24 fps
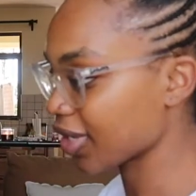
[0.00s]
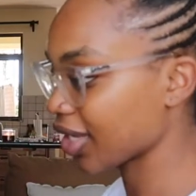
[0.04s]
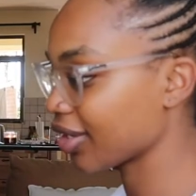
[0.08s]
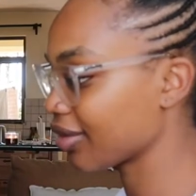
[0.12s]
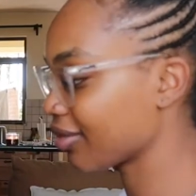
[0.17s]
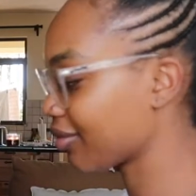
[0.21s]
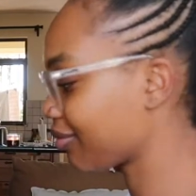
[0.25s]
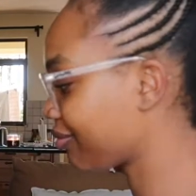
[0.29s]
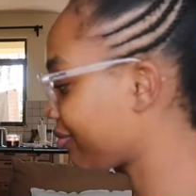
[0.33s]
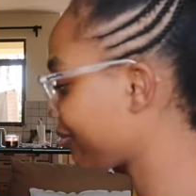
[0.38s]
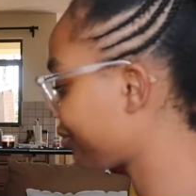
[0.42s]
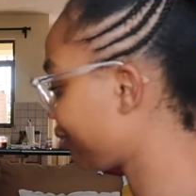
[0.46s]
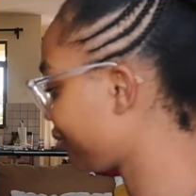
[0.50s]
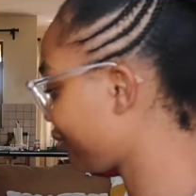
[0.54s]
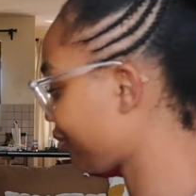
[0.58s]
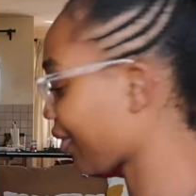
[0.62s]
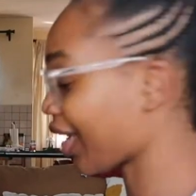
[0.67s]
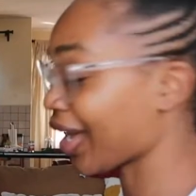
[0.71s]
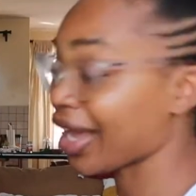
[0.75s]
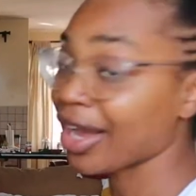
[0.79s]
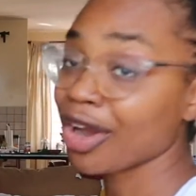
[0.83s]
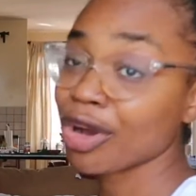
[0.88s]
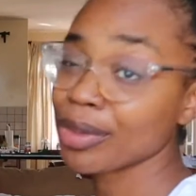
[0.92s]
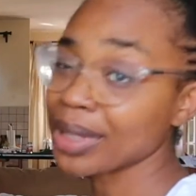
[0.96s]
way.
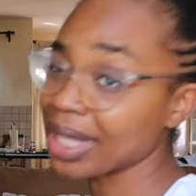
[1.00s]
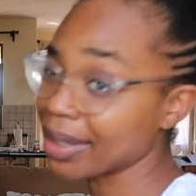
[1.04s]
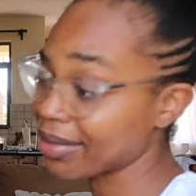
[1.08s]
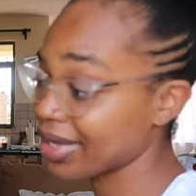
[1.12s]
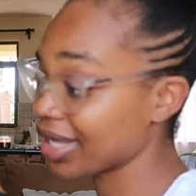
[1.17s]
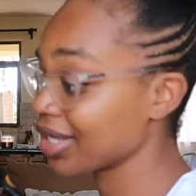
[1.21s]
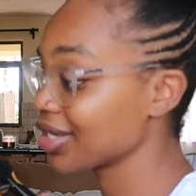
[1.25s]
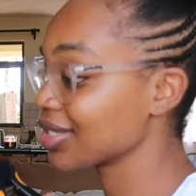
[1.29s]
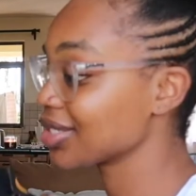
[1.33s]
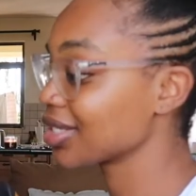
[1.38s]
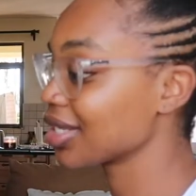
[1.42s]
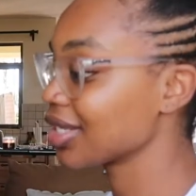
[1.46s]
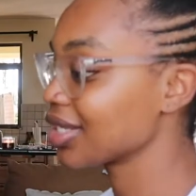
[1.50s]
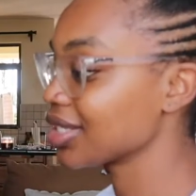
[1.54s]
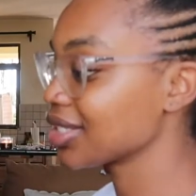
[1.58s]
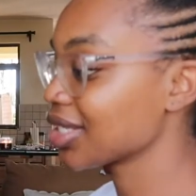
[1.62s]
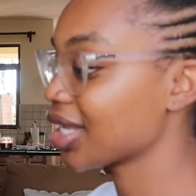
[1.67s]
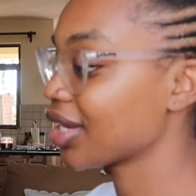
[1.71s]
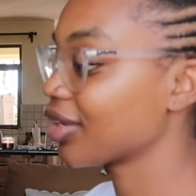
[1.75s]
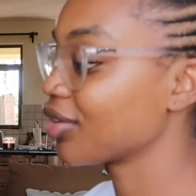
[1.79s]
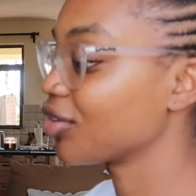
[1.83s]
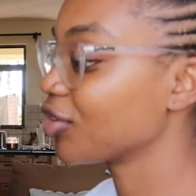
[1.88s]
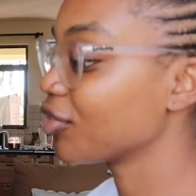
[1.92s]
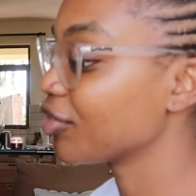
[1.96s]
Oh, that made sense.
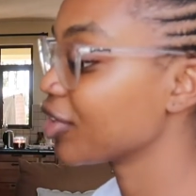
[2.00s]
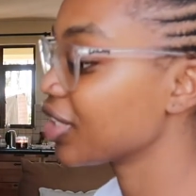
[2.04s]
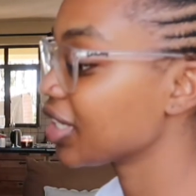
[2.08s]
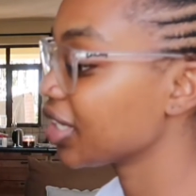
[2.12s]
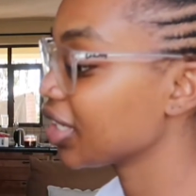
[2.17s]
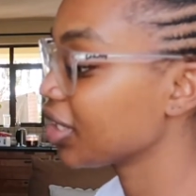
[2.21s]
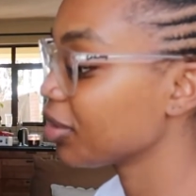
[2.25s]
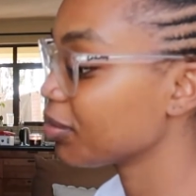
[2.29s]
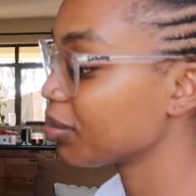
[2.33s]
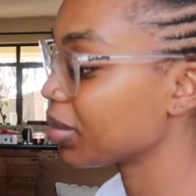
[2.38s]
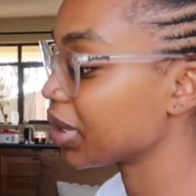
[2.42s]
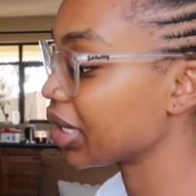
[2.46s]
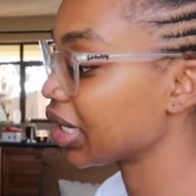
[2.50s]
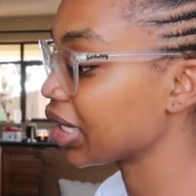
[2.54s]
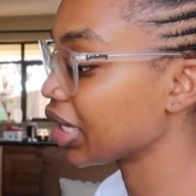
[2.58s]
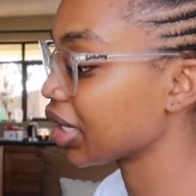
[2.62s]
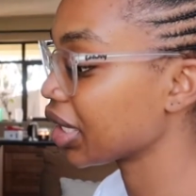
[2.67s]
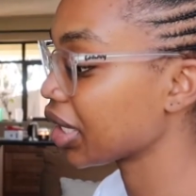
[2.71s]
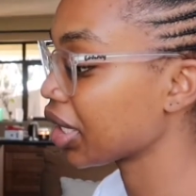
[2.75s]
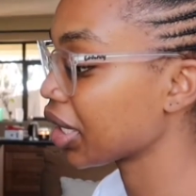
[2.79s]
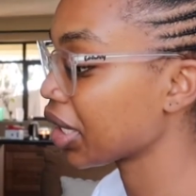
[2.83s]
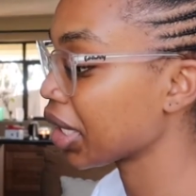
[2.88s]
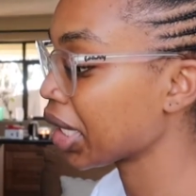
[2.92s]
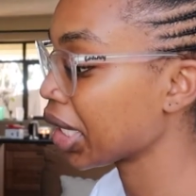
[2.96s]
I don't know if it did, but
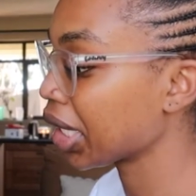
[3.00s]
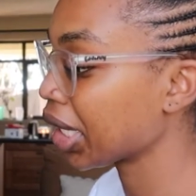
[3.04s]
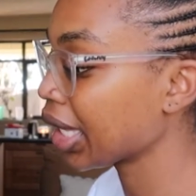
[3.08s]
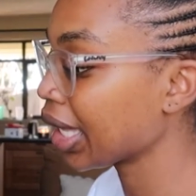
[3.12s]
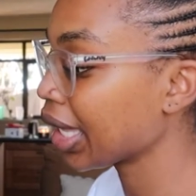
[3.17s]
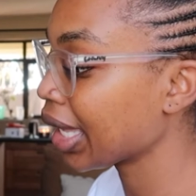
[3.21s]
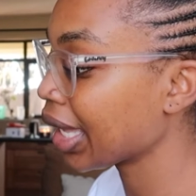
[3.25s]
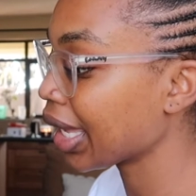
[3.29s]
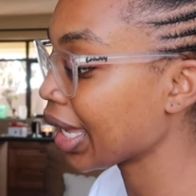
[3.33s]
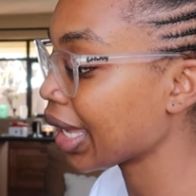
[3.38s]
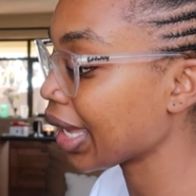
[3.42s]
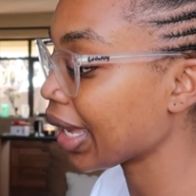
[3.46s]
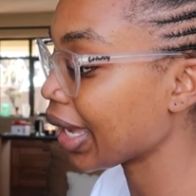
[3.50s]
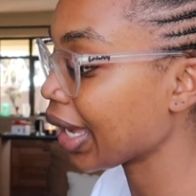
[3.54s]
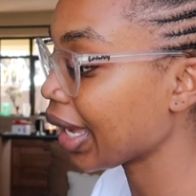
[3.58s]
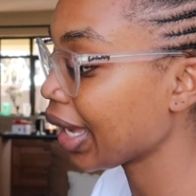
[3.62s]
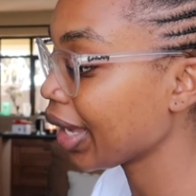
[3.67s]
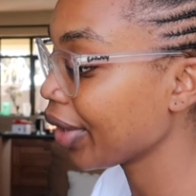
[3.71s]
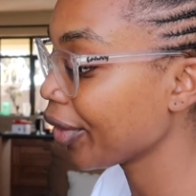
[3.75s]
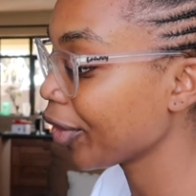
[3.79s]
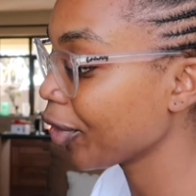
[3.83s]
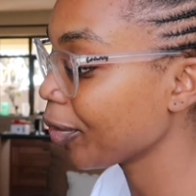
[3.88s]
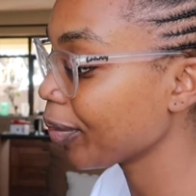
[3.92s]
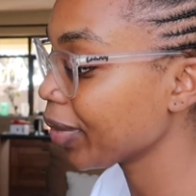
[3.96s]

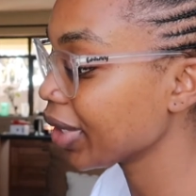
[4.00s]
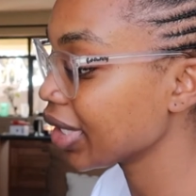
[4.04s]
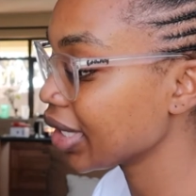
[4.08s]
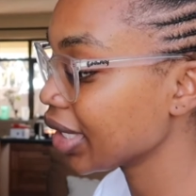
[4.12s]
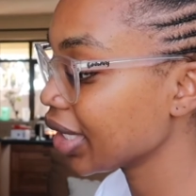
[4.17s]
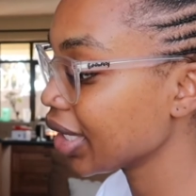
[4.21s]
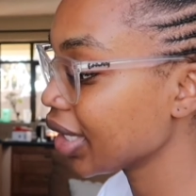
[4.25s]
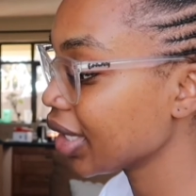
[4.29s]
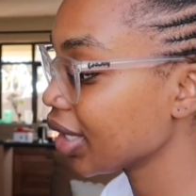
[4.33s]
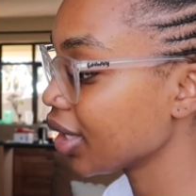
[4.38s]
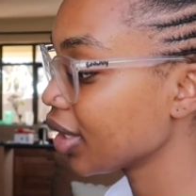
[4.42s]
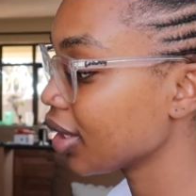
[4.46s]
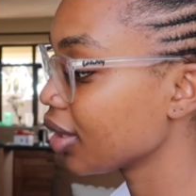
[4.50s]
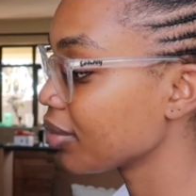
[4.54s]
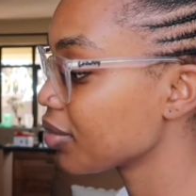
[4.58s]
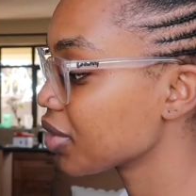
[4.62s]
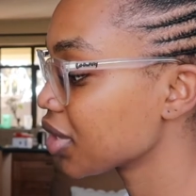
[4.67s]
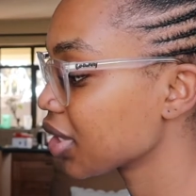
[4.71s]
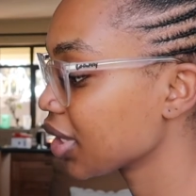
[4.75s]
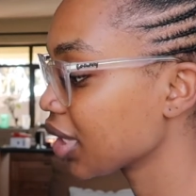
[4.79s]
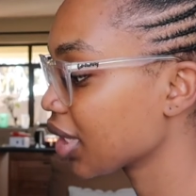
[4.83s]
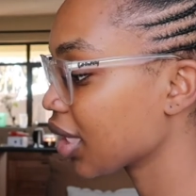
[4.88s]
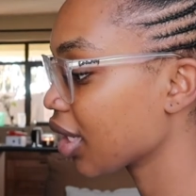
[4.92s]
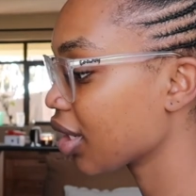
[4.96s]
I hope it did. I'm
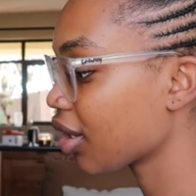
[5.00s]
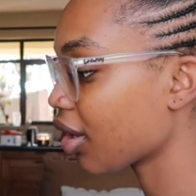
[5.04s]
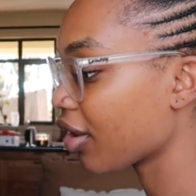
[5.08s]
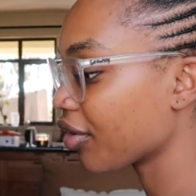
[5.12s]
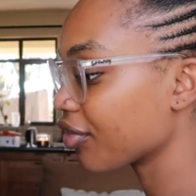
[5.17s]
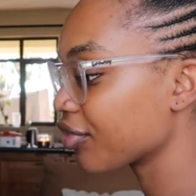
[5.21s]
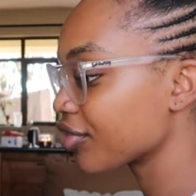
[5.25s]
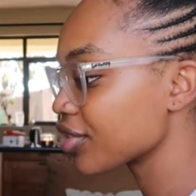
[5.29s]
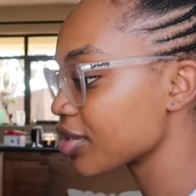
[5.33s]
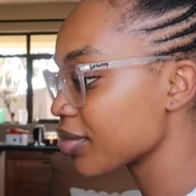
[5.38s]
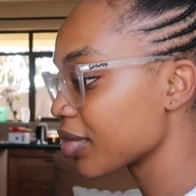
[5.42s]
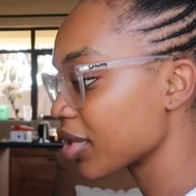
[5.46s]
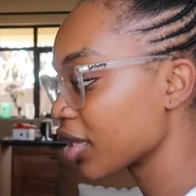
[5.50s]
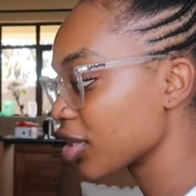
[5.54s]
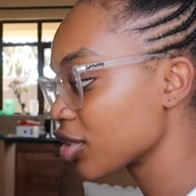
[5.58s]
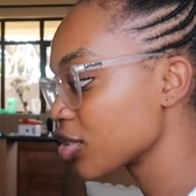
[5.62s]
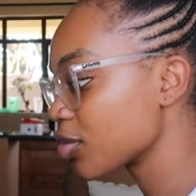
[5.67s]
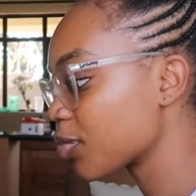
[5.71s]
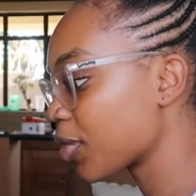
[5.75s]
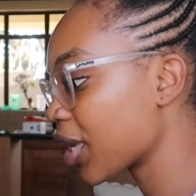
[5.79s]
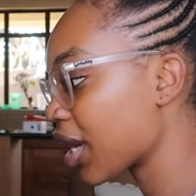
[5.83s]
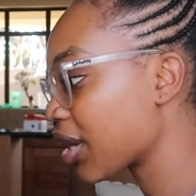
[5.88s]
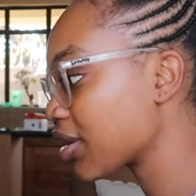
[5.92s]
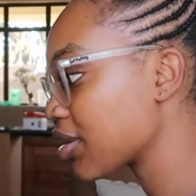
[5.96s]
just gonna cut off some of those
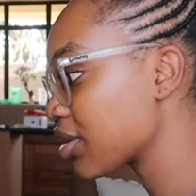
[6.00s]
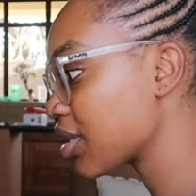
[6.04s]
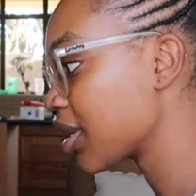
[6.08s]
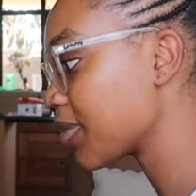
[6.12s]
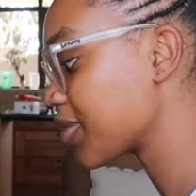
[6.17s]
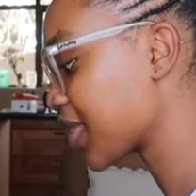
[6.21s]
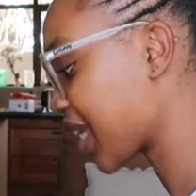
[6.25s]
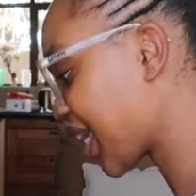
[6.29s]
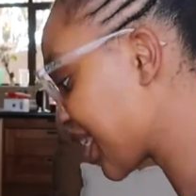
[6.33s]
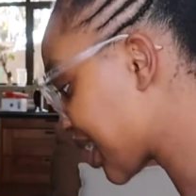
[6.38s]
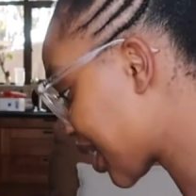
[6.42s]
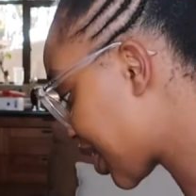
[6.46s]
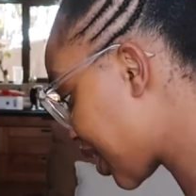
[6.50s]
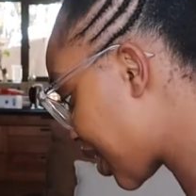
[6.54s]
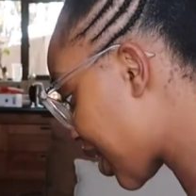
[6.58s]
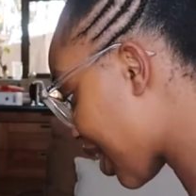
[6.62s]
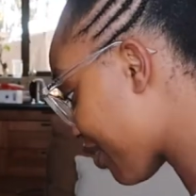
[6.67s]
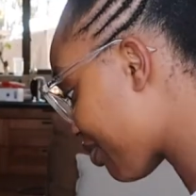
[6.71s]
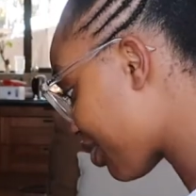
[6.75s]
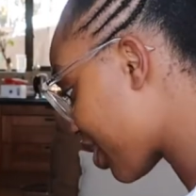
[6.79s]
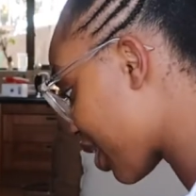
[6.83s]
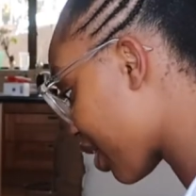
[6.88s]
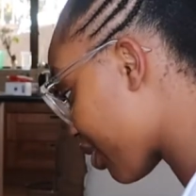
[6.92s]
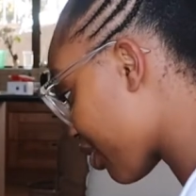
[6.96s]
brown tips. I guess I didn't
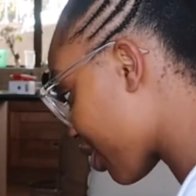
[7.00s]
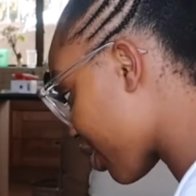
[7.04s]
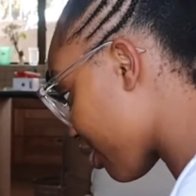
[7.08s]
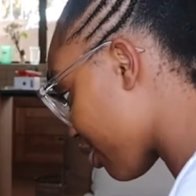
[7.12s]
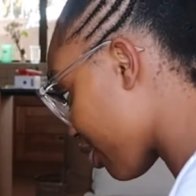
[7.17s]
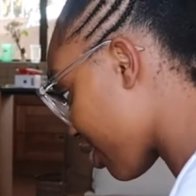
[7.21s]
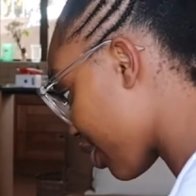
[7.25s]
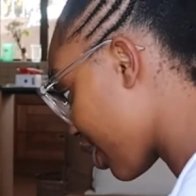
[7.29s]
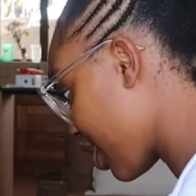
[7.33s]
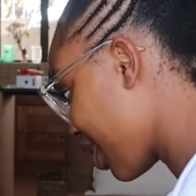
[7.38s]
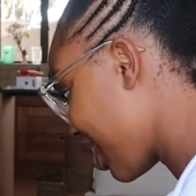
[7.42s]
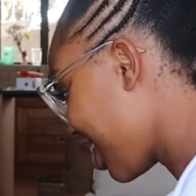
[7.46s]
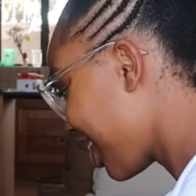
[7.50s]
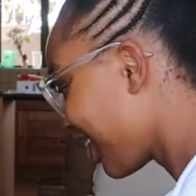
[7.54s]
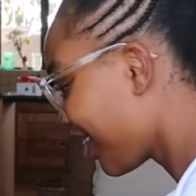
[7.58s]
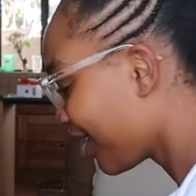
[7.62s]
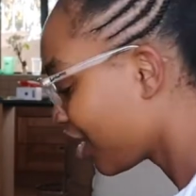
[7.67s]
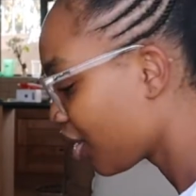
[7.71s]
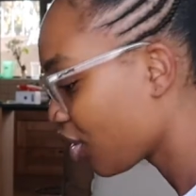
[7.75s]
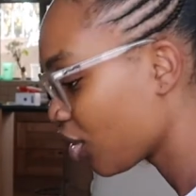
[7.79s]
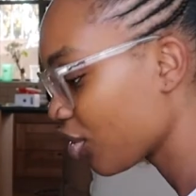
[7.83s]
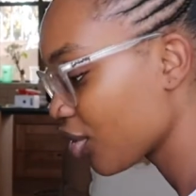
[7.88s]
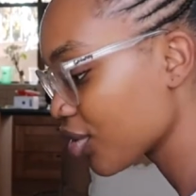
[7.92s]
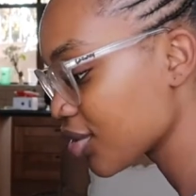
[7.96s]
have to get rid of,
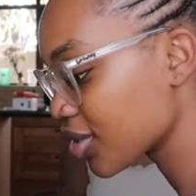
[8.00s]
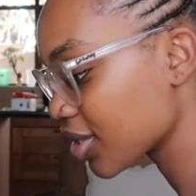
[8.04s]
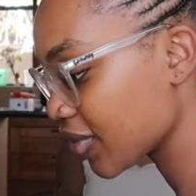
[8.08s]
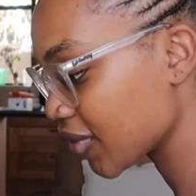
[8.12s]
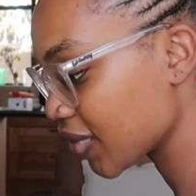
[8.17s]
no, those